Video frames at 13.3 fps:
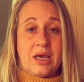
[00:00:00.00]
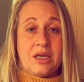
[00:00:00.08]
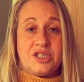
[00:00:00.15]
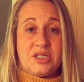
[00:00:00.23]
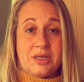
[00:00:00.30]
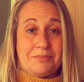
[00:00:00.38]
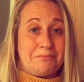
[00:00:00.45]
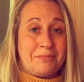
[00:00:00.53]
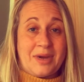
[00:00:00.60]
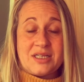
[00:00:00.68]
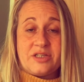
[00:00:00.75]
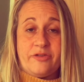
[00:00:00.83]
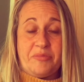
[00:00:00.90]
she did a
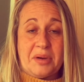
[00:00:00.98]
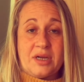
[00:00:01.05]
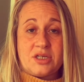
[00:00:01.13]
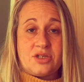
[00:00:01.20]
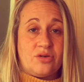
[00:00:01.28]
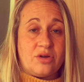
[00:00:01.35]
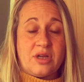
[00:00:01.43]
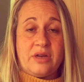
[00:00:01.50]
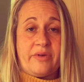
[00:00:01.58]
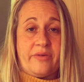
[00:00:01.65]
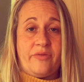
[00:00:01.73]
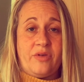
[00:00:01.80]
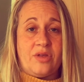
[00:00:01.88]
massive batch cooking
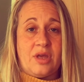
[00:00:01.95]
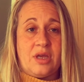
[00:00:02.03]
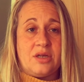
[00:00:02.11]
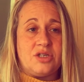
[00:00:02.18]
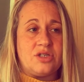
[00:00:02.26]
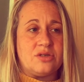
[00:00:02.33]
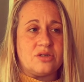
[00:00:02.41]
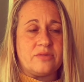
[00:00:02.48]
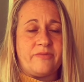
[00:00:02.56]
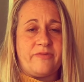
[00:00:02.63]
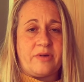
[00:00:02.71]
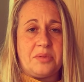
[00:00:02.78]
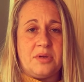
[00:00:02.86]
of everything. She took
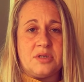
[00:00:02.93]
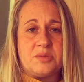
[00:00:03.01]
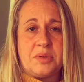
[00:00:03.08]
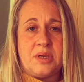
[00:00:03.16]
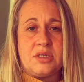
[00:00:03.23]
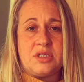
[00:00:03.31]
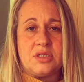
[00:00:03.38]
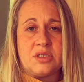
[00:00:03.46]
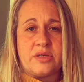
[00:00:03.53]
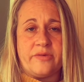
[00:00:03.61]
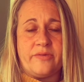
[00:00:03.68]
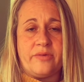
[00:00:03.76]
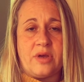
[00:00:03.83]
some fabulous pictures
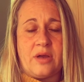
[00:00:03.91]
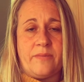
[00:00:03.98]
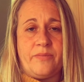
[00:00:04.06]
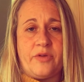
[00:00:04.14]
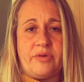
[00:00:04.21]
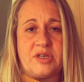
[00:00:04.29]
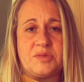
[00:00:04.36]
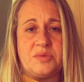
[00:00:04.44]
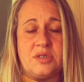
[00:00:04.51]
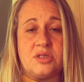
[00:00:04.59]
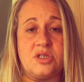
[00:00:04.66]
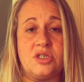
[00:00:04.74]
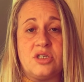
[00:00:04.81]
of the
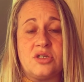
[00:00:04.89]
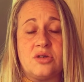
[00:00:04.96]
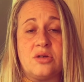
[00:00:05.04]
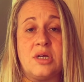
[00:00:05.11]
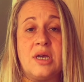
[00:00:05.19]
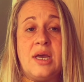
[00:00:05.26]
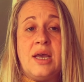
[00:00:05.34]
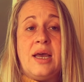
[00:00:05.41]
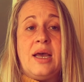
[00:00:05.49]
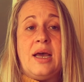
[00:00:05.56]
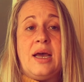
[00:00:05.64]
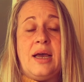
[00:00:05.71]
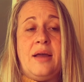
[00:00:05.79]
recipes that she's done.
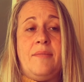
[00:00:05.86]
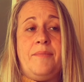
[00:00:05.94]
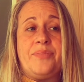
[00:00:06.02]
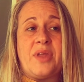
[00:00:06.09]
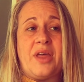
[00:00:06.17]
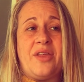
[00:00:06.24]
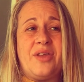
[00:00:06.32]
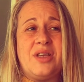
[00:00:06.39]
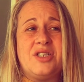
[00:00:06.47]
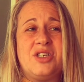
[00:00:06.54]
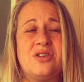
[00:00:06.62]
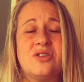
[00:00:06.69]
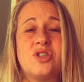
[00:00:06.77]
And I think
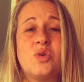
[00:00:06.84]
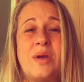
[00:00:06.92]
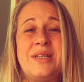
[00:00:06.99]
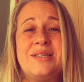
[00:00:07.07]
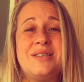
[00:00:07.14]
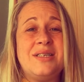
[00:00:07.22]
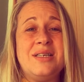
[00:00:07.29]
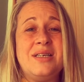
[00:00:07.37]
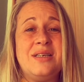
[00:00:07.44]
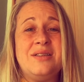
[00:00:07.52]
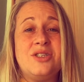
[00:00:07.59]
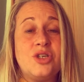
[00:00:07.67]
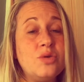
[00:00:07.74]
she got
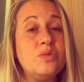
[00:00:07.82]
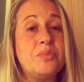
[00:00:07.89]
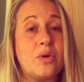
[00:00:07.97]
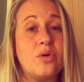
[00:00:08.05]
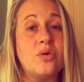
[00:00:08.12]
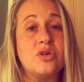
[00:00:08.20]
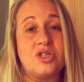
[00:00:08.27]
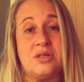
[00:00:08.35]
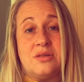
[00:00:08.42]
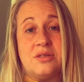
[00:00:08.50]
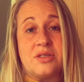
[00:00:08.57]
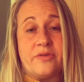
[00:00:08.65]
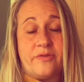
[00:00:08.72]
22
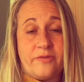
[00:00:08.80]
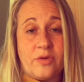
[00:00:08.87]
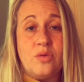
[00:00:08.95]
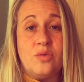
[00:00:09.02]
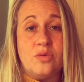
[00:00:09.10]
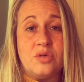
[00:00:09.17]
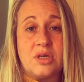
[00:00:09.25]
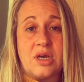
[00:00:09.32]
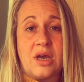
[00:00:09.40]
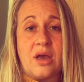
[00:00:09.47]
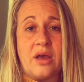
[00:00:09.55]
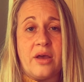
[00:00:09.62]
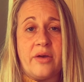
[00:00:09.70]
portions of food
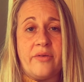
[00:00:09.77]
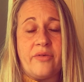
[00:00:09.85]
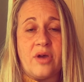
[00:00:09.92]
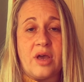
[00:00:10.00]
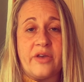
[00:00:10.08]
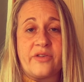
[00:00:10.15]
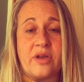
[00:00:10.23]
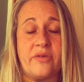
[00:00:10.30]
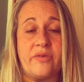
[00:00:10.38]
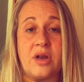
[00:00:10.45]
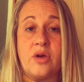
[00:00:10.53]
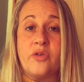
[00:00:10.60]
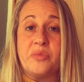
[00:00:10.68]
for
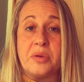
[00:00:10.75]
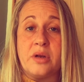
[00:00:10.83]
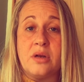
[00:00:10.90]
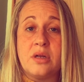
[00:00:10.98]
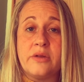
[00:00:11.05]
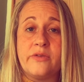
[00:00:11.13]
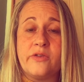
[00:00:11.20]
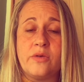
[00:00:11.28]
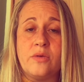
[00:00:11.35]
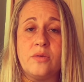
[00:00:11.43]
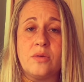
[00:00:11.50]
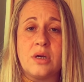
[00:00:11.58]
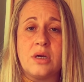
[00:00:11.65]
herself and her husband
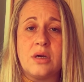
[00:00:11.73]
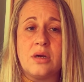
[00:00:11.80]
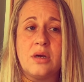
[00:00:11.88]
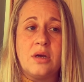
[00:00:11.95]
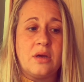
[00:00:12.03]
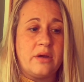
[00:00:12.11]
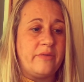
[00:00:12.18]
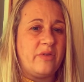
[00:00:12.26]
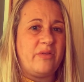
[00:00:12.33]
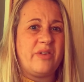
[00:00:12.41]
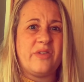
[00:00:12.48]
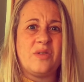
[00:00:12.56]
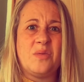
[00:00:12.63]
for
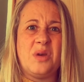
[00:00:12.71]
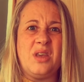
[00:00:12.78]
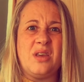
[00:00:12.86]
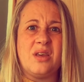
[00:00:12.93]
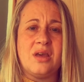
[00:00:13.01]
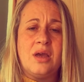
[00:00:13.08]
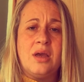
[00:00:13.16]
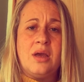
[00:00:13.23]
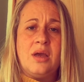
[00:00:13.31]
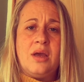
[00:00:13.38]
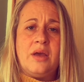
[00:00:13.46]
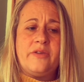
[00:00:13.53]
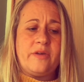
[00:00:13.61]
the rest of the week.
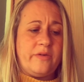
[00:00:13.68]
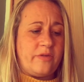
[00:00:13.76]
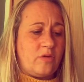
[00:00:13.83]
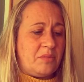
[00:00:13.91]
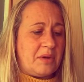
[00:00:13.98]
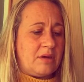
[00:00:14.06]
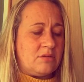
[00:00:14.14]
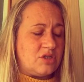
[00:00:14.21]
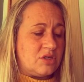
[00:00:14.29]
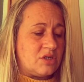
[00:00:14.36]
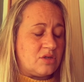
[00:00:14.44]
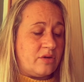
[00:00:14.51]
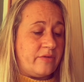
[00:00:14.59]
So it's all about
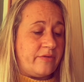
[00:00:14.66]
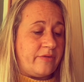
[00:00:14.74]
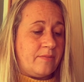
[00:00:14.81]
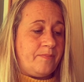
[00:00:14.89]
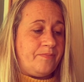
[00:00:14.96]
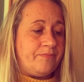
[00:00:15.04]
just sort of